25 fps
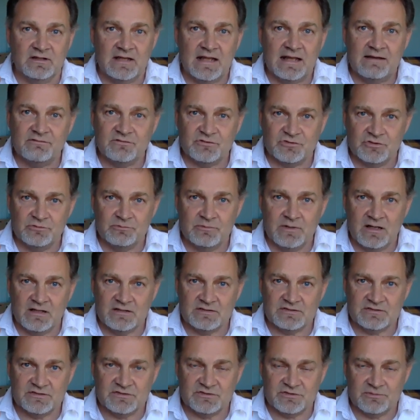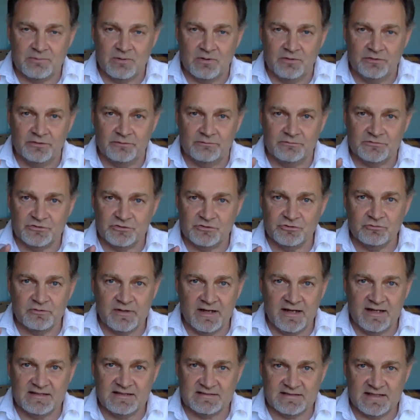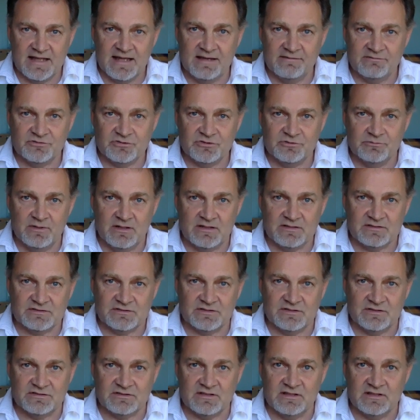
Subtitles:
have two masters upon them, two rays that have two masters,